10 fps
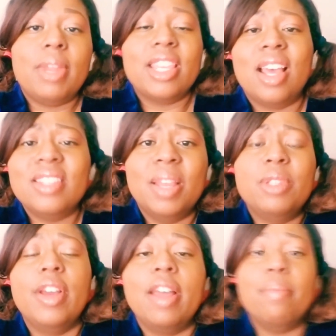Like, y'all
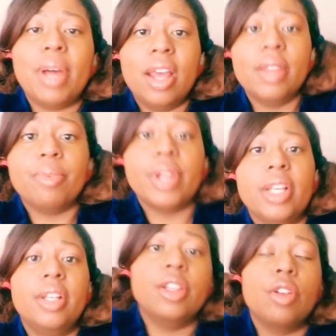seem to have bonded pretty
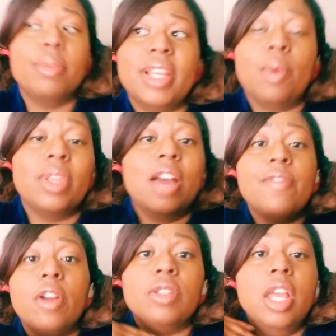good, you know what I'm saying, when y'all
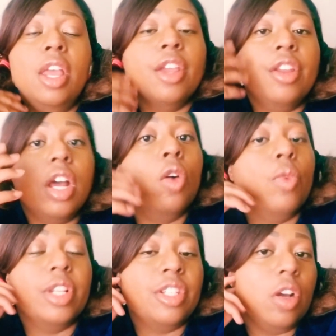first,
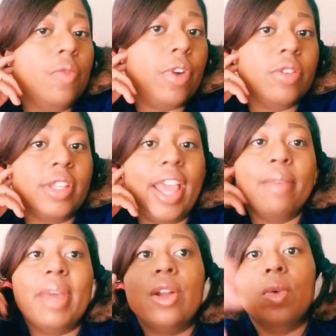when the show first
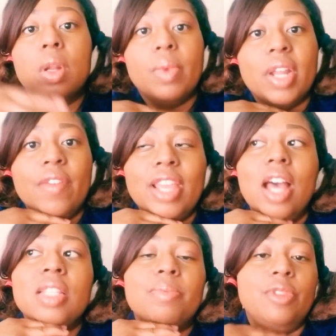came back on or whatever,
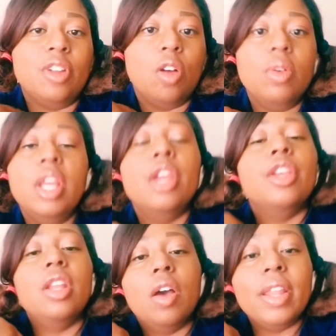y'all,
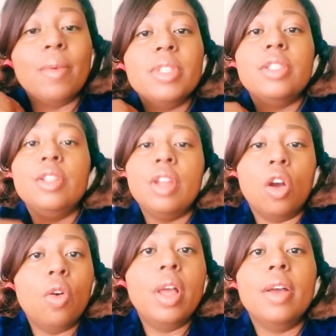they was,
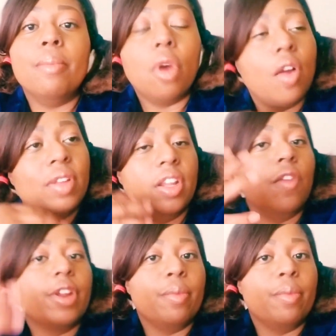marveling over their